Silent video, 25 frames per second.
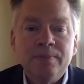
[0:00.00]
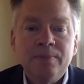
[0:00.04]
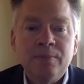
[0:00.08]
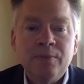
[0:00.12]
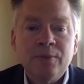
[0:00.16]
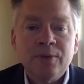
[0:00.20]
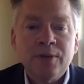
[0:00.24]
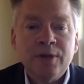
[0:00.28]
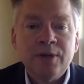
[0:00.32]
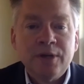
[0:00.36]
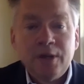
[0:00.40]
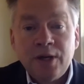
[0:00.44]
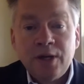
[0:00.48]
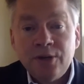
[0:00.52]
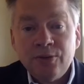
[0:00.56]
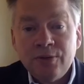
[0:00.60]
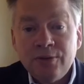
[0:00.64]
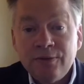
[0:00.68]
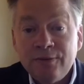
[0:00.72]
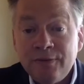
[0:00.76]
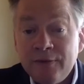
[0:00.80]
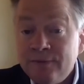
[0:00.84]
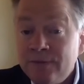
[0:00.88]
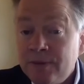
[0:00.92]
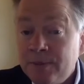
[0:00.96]
more than
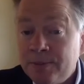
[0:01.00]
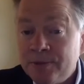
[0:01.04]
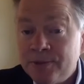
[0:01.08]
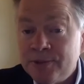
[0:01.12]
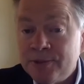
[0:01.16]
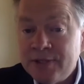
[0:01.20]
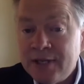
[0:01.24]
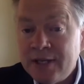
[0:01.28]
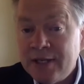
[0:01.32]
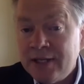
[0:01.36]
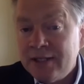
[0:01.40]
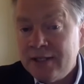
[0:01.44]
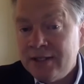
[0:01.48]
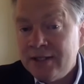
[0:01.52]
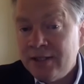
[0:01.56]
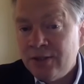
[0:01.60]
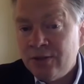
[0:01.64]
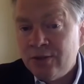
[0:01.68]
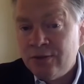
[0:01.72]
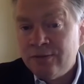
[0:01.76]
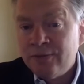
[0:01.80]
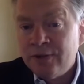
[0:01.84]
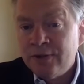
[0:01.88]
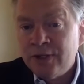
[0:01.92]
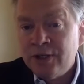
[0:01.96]
150% year
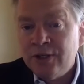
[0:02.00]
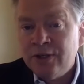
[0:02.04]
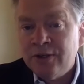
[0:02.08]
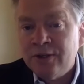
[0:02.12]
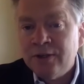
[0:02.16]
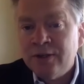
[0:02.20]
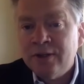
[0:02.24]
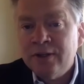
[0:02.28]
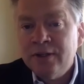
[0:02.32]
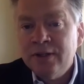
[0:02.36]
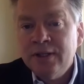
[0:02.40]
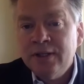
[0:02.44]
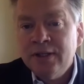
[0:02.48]
over year